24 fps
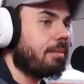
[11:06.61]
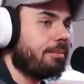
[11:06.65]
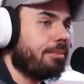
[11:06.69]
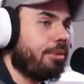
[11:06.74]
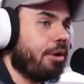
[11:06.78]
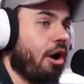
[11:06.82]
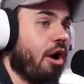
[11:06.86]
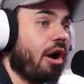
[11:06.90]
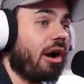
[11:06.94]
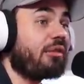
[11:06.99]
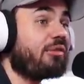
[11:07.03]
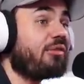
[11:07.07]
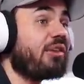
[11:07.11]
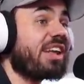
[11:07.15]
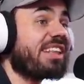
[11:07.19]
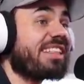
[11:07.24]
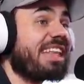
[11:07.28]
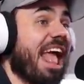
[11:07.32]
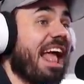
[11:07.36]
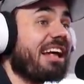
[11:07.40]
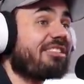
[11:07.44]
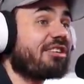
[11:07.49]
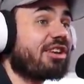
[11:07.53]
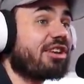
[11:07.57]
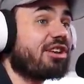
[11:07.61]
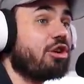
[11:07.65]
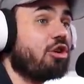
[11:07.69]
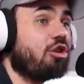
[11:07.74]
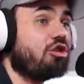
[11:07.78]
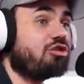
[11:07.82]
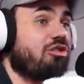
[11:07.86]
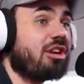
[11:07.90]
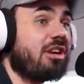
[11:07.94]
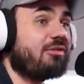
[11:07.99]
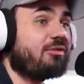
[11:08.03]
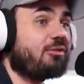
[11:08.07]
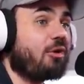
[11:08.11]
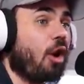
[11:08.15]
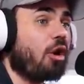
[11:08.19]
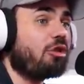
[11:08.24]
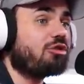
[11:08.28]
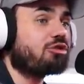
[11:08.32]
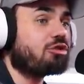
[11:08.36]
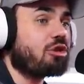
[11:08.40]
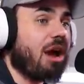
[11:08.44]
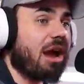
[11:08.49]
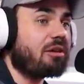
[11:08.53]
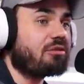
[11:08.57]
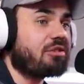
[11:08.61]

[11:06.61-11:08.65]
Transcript: Perfect execution. First try,